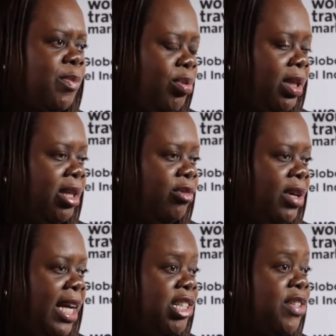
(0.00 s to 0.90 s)
product
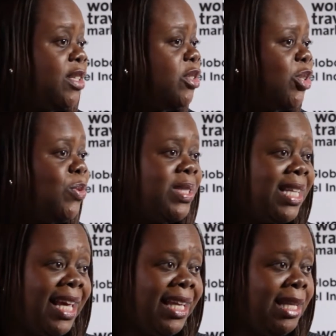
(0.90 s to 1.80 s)
range that suits
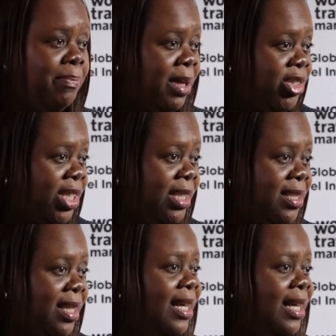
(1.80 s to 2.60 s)
any budget